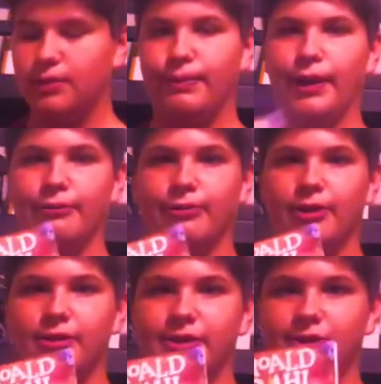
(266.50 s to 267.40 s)
by
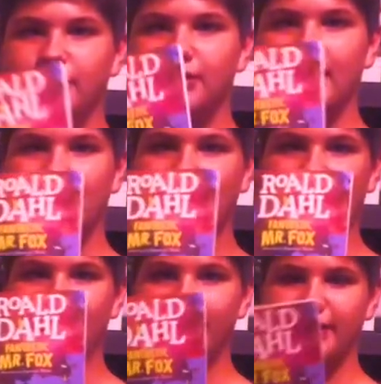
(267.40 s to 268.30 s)
Roald Dahl that I
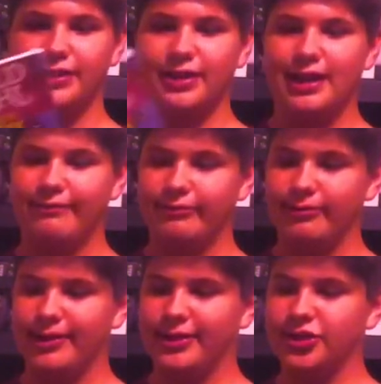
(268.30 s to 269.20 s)
have here. Haven't
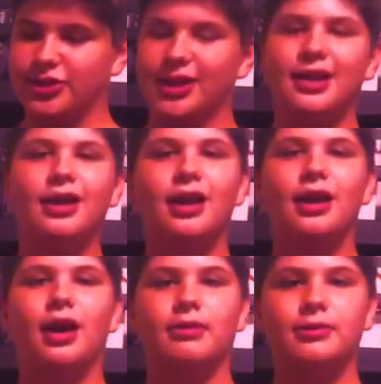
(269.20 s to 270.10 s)
read this yet.
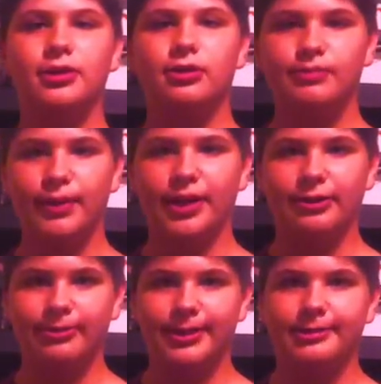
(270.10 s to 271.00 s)
I'm gonna buddy
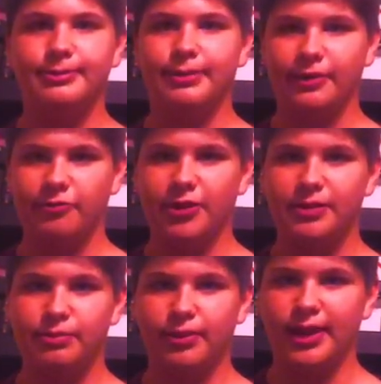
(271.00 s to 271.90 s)
read it with my
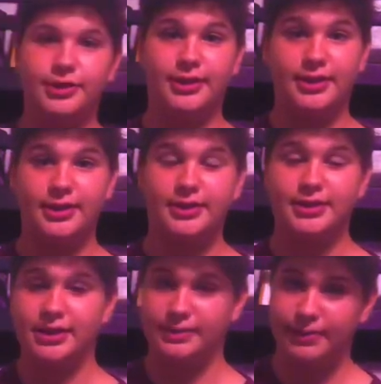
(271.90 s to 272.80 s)
friend Brian. This
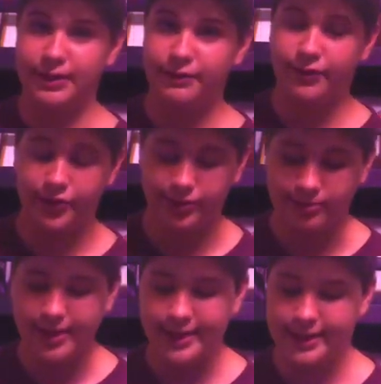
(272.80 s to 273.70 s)
is beautiful. The
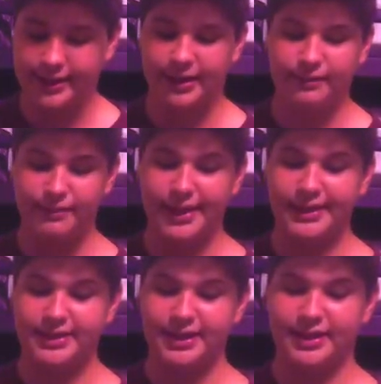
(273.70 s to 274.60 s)
writing,
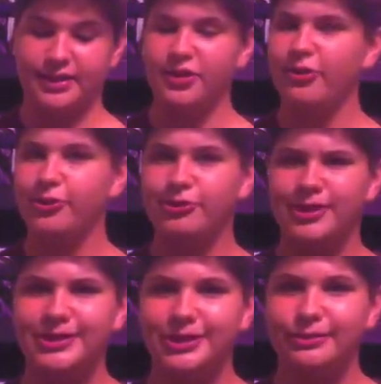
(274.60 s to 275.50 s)
amazing. No
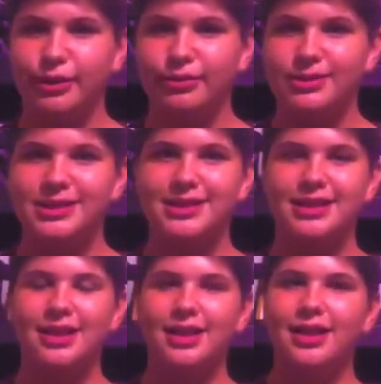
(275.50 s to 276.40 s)
cringy ones.
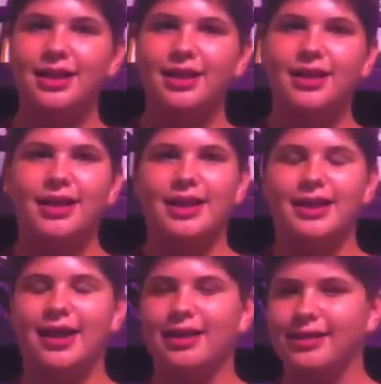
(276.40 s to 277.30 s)

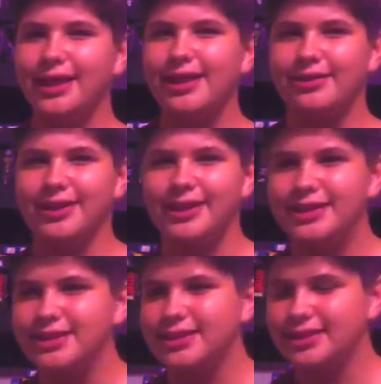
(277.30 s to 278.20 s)

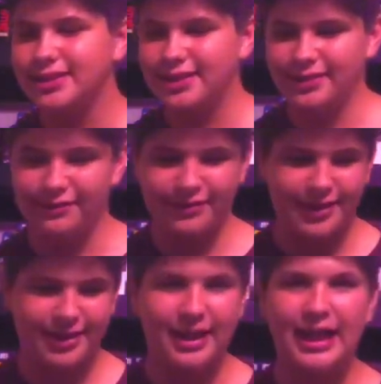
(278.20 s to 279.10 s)
Hilarious. And
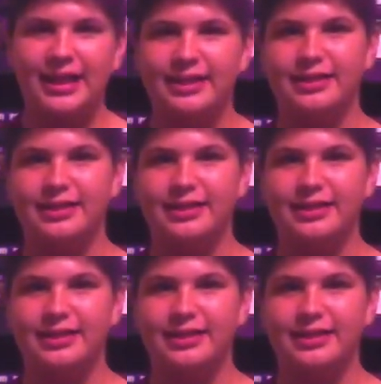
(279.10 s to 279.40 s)
freaking,